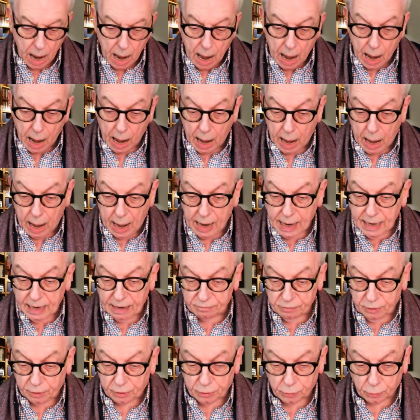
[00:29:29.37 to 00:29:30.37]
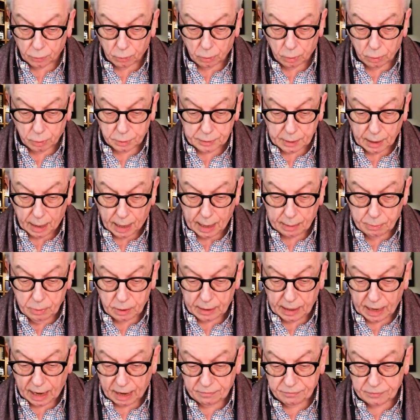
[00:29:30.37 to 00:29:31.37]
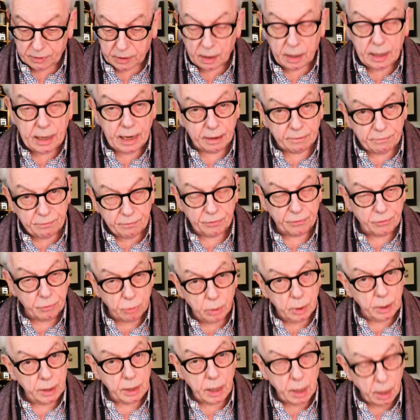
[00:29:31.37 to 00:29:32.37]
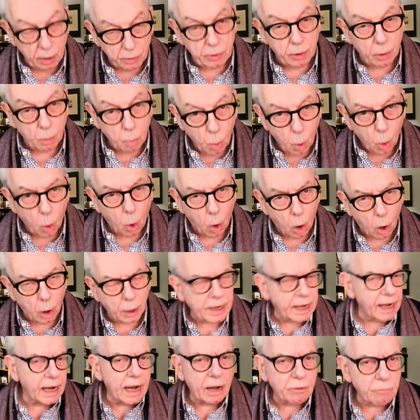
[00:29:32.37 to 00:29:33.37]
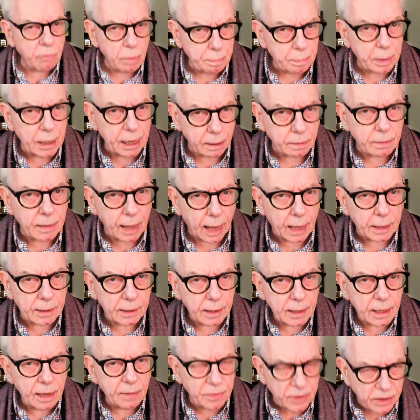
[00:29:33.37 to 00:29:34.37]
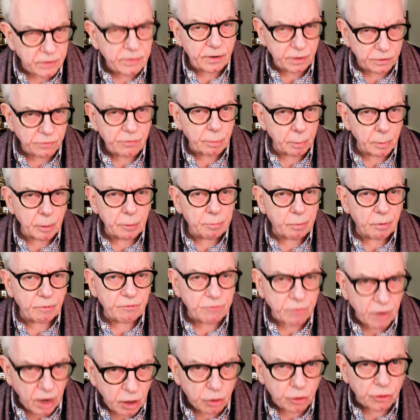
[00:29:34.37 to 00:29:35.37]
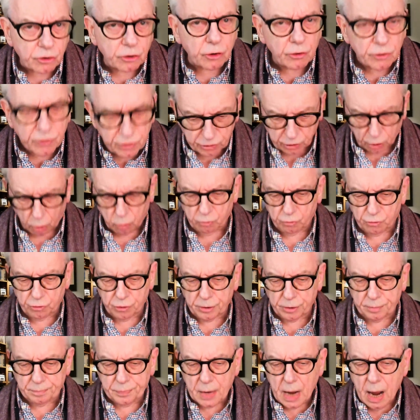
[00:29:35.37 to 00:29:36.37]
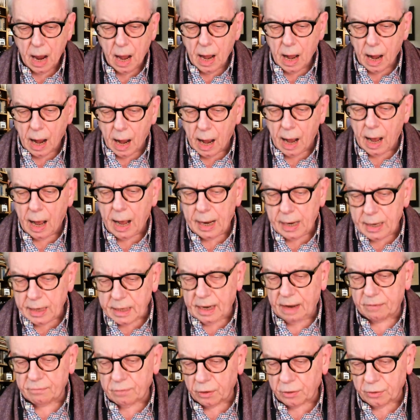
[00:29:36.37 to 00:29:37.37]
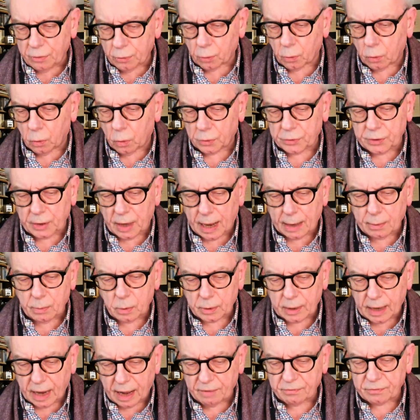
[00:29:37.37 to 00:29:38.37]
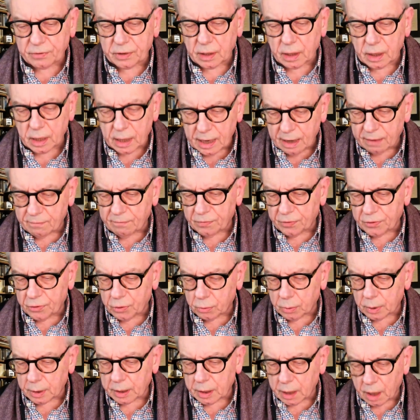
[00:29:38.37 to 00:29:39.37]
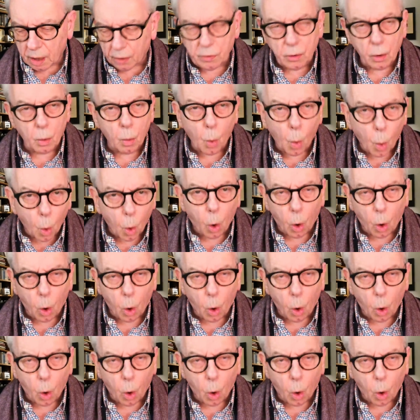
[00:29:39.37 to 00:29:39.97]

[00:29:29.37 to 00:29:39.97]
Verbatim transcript: I never thought I would have to live through another war. Can I repeat that? This is from a professional soldier. I never thought I would have to live through another war.